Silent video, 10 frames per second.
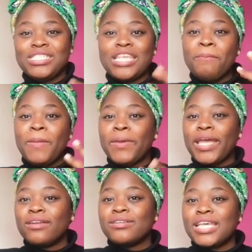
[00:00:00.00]
Some people
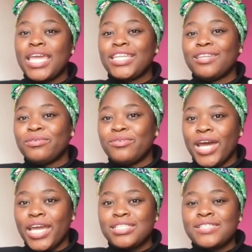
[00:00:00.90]
can also eat it with
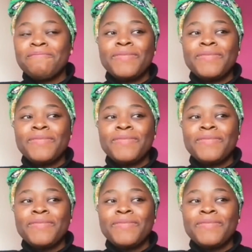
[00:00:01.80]
rice.